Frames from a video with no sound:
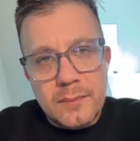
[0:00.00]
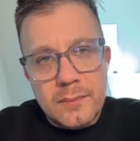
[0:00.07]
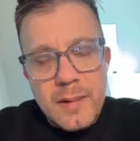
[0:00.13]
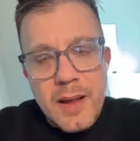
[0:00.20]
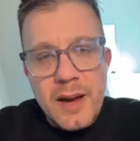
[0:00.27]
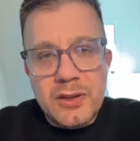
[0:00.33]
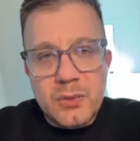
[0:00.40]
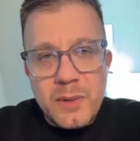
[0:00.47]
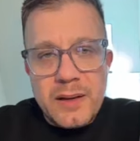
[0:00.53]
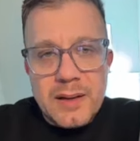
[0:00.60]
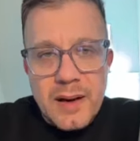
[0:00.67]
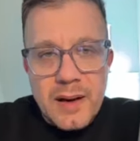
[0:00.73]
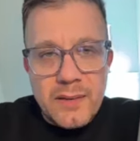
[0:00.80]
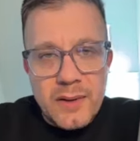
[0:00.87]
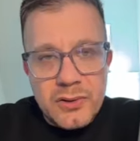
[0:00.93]
Next, we
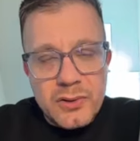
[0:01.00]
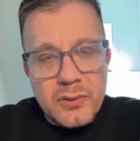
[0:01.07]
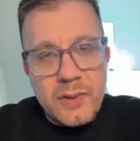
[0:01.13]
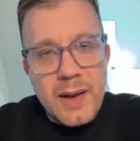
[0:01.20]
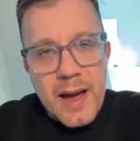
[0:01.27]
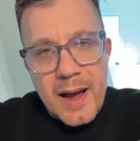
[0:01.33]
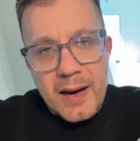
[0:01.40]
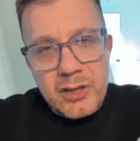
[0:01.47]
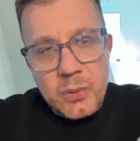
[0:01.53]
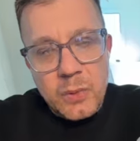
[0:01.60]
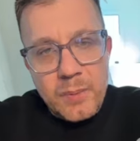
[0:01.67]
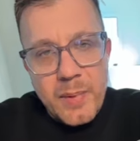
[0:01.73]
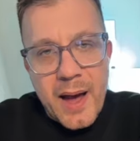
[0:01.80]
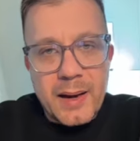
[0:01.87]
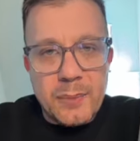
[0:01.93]
dive into the actual
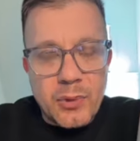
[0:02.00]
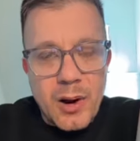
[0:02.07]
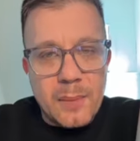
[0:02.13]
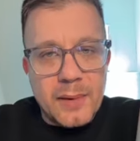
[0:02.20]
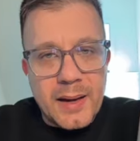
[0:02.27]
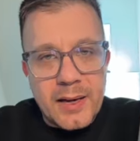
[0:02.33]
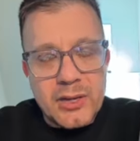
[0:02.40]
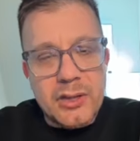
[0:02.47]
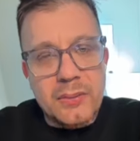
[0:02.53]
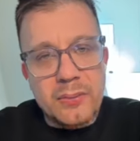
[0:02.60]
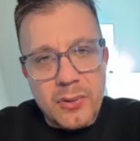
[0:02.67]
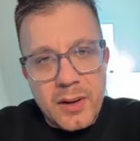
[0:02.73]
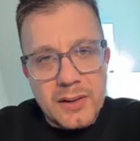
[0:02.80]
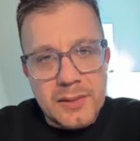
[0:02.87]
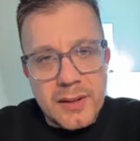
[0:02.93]
backpropagation
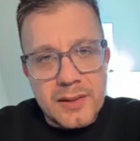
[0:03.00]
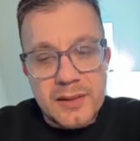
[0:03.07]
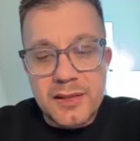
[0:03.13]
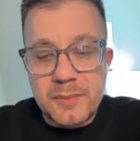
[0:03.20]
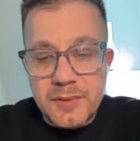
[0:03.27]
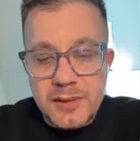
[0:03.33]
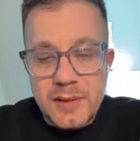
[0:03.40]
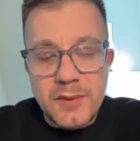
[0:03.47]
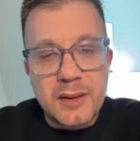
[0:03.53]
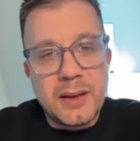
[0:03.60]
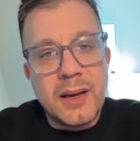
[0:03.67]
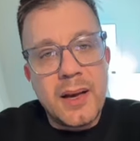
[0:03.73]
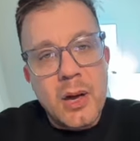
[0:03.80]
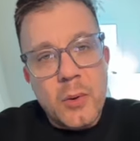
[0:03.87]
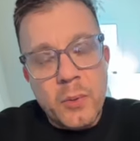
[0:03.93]
process.
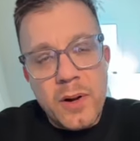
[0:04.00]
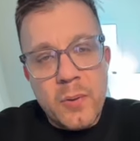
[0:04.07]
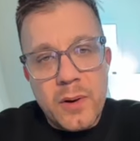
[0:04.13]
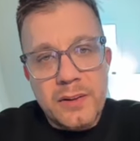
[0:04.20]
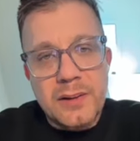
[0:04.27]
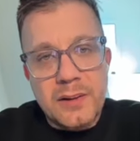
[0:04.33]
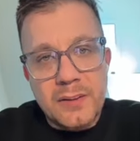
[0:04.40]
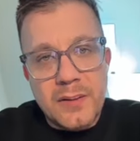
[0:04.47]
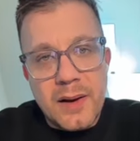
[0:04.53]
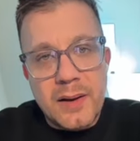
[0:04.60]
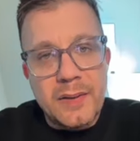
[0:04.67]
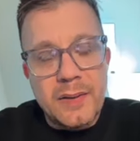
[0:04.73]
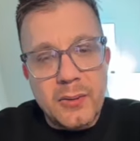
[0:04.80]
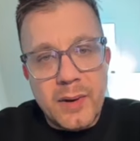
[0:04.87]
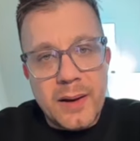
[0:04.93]
Specifically, we want to
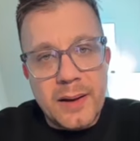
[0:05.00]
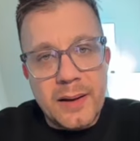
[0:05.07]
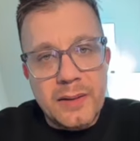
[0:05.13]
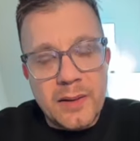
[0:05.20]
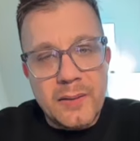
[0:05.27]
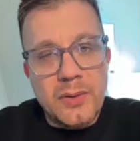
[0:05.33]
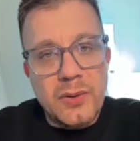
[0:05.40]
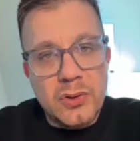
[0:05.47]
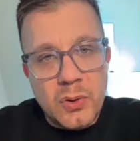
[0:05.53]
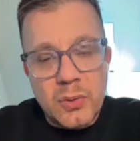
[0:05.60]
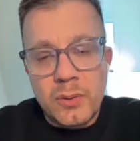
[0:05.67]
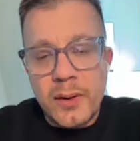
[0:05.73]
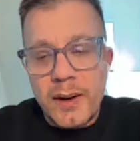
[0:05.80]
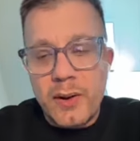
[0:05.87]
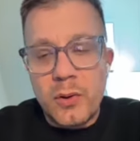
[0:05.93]
define the gradient of the
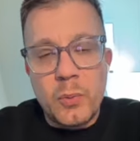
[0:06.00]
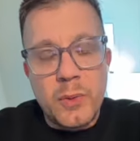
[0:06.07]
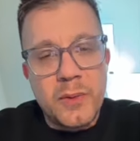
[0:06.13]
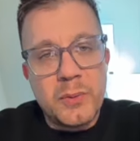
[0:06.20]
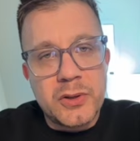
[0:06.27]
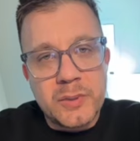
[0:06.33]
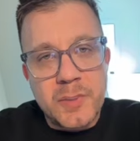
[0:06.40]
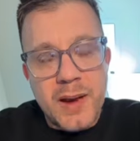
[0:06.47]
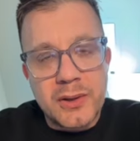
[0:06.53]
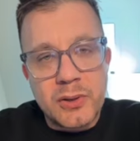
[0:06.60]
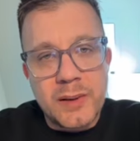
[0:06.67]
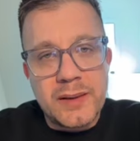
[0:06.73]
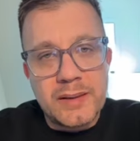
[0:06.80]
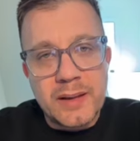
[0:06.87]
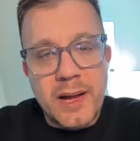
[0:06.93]
total error with respect
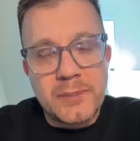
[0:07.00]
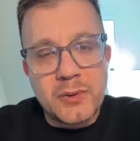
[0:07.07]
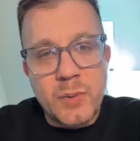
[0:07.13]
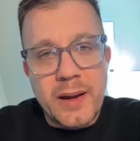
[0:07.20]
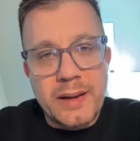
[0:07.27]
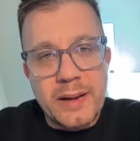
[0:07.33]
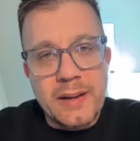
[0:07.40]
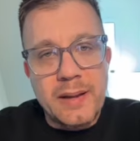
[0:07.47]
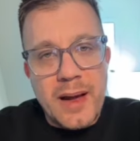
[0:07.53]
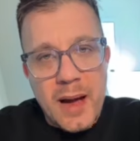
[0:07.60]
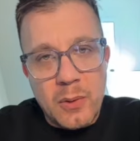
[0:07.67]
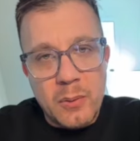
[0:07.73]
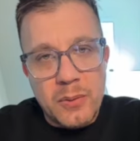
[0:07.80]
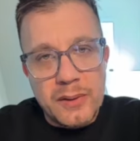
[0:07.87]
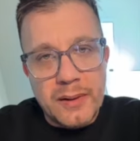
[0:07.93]
to a synapse weight in the
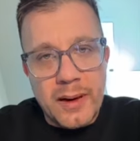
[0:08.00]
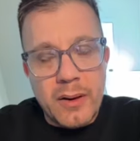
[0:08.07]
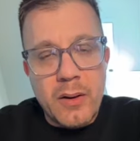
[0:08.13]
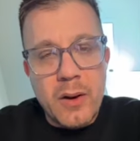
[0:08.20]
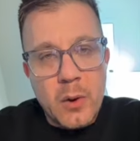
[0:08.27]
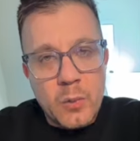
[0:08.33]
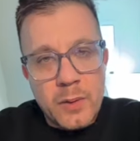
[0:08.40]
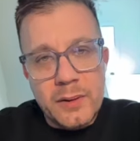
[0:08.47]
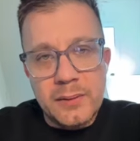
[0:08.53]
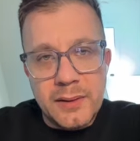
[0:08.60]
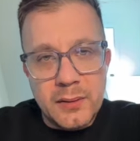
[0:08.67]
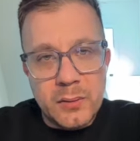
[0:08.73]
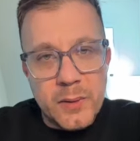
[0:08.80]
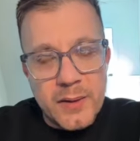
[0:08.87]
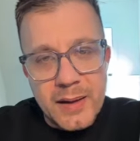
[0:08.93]
output layer. We'll
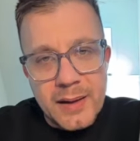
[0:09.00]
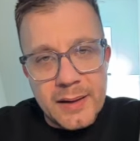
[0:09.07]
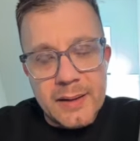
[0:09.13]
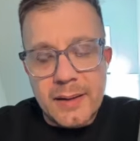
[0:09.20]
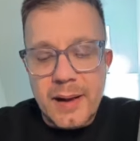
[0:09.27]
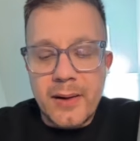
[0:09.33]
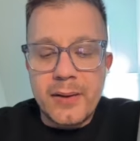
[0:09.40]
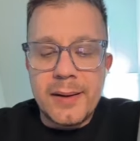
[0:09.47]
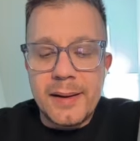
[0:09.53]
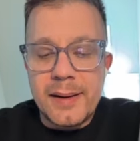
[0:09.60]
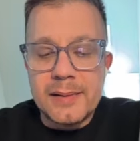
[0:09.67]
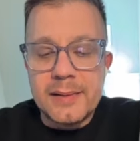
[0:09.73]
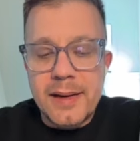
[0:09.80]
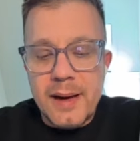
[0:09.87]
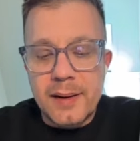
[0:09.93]
deal with the hidden layer in a
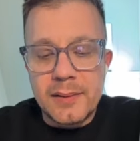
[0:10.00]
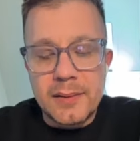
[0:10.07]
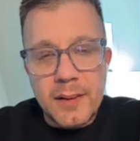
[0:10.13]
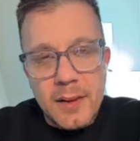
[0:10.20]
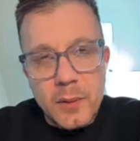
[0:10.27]
second.